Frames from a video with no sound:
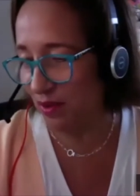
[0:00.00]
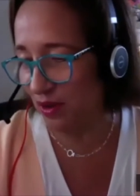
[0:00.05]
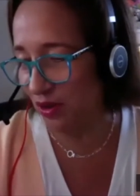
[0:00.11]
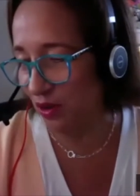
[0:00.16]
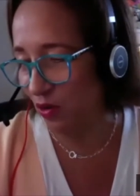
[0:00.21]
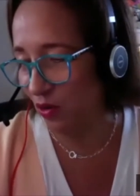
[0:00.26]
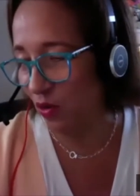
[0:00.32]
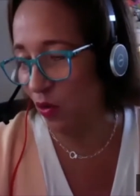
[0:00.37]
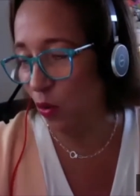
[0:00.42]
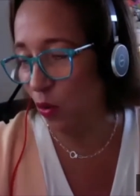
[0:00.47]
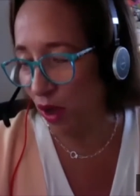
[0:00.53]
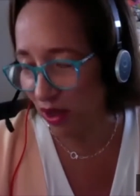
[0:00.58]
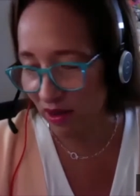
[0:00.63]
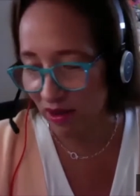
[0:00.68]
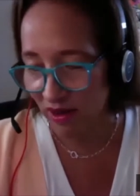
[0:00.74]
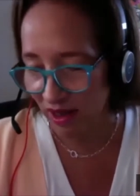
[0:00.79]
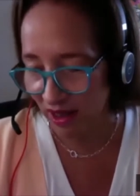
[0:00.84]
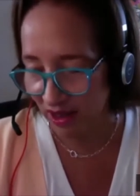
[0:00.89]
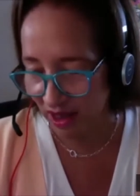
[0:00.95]
So, one
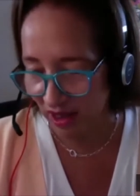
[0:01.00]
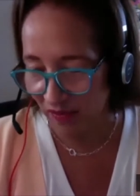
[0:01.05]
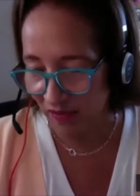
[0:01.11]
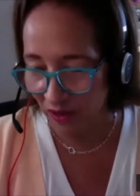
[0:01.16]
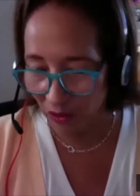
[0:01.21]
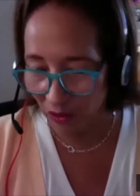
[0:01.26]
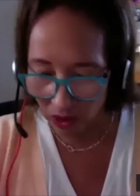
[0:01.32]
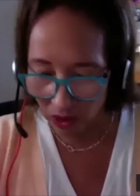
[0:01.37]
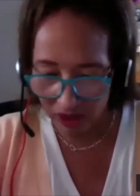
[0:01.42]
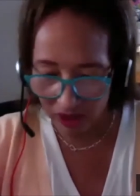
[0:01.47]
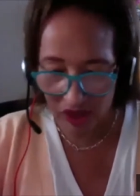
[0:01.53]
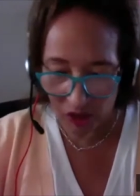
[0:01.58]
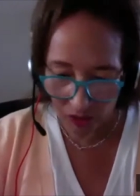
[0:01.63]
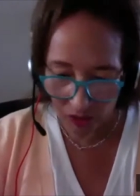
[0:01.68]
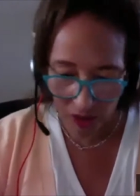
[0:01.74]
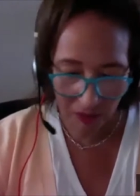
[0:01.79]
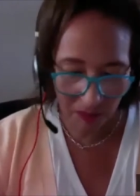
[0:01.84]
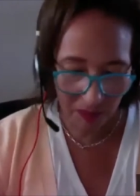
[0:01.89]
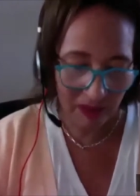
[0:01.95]
of the things I feel really
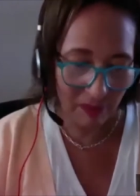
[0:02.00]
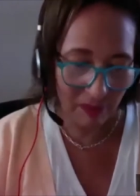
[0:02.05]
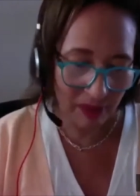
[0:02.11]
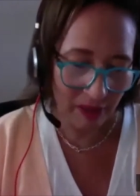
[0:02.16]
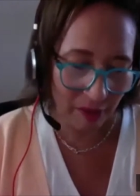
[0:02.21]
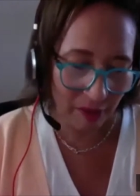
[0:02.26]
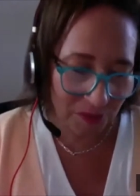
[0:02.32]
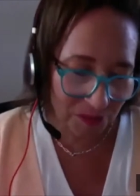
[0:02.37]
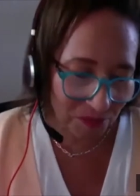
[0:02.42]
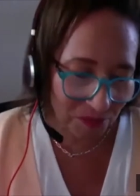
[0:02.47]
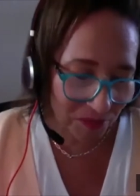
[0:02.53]
strongly about